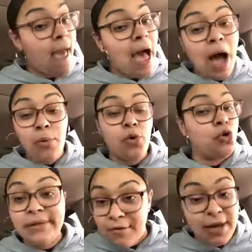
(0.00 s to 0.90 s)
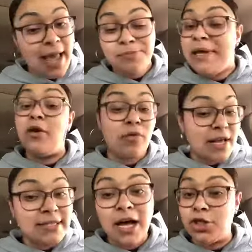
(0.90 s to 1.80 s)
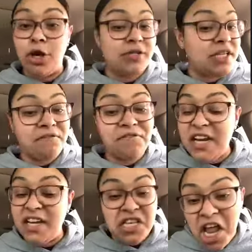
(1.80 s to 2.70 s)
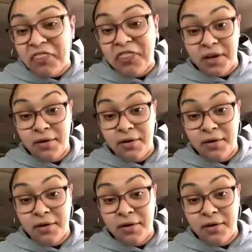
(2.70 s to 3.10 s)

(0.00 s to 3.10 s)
I will, you will never catch me in a Red Sox jersey. It fitted nothing.